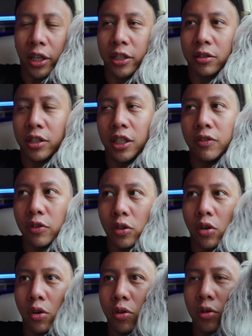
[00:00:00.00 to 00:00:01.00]
Like, even
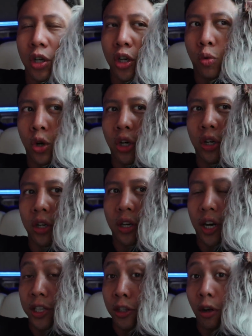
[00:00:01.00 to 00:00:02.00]
though we're
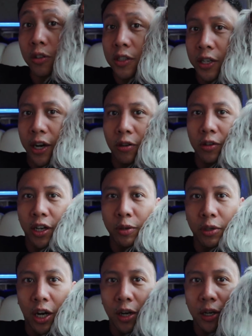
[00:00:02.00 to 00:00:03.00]
adults now
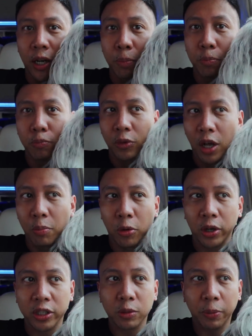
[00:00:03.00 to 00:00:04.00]
and a lot
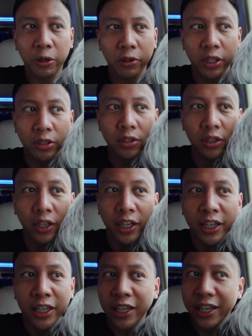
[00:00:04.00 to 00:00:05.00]
more experienced,
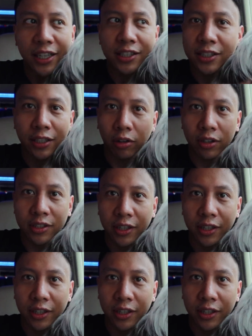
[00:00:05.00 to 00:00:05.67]
it's still the